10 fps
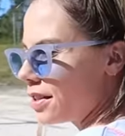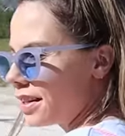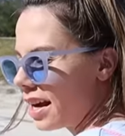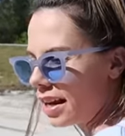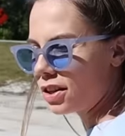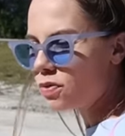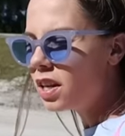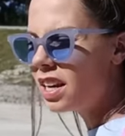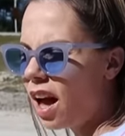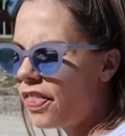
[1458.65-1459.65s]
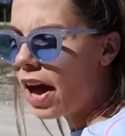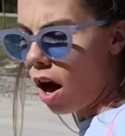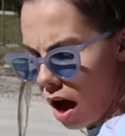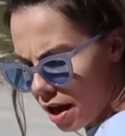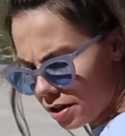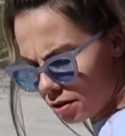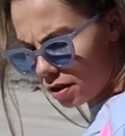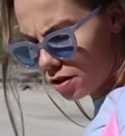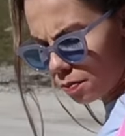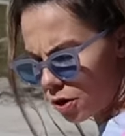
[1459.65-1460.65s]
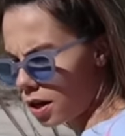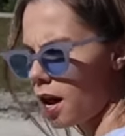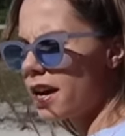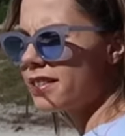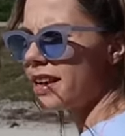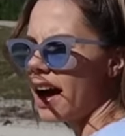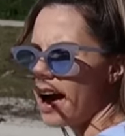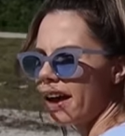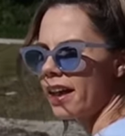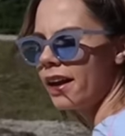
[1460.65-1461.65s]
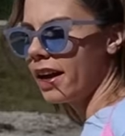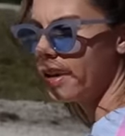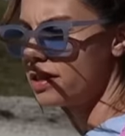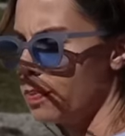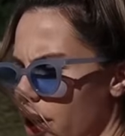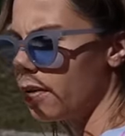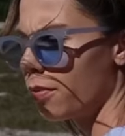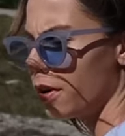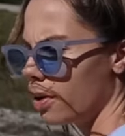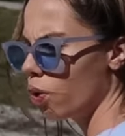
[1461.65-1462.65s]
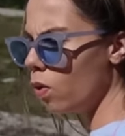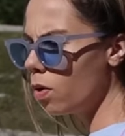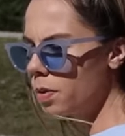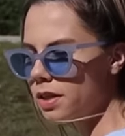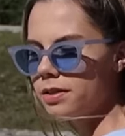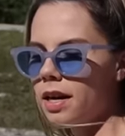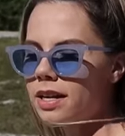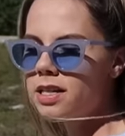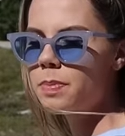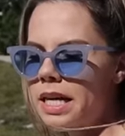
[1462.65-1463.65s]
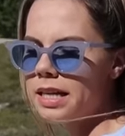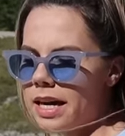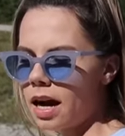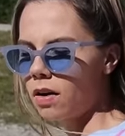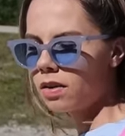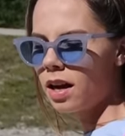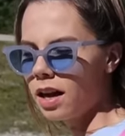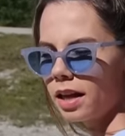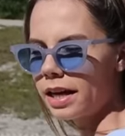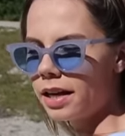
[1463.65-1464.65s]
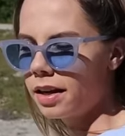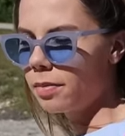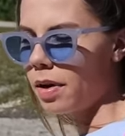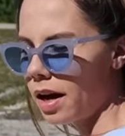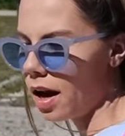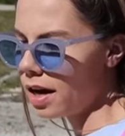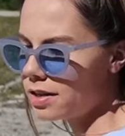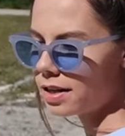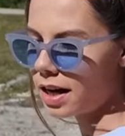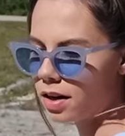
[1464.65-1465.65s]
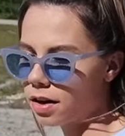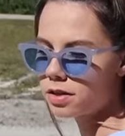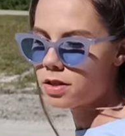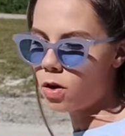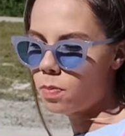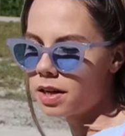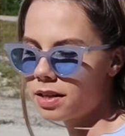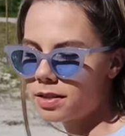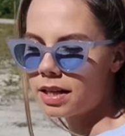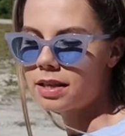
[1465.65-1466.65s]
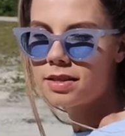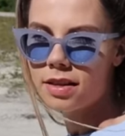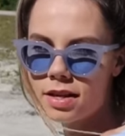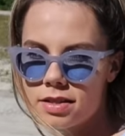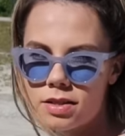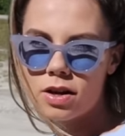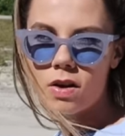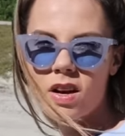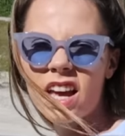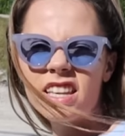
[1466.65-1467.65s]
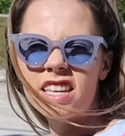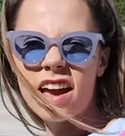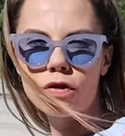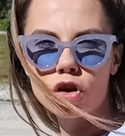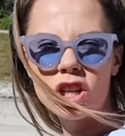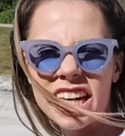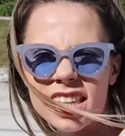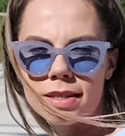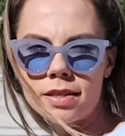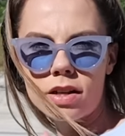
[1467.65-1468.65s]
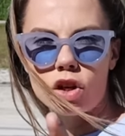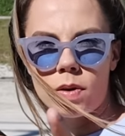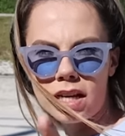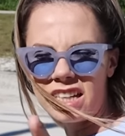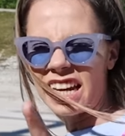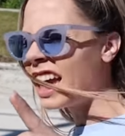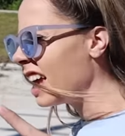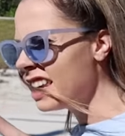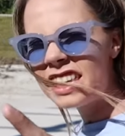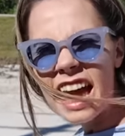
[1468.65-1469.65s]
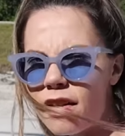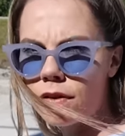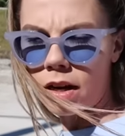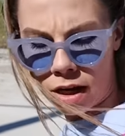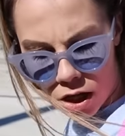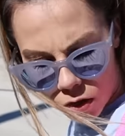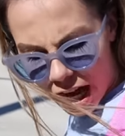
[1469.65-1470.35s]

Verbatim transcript: Just kidding. It's really not that hot. It's a pretty nice day. It's pretty cool, but the sun is beating down. Like, my eyes, it kind of hurts to open because, like, the sun's, you know. Never look at the sun directly. Never. You